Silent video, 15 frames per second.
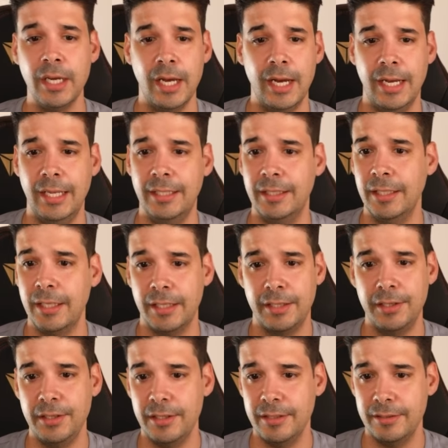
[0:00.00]
And
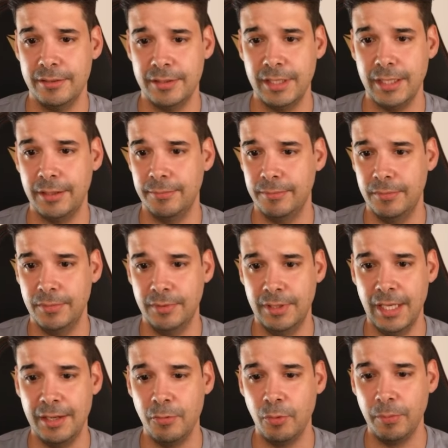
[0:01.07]
here, see,
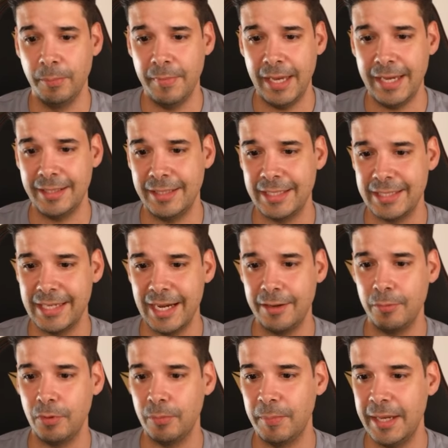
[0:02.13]
they would make, this guy
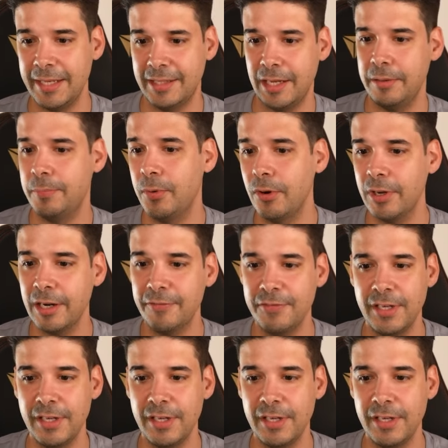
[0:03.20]
would make typography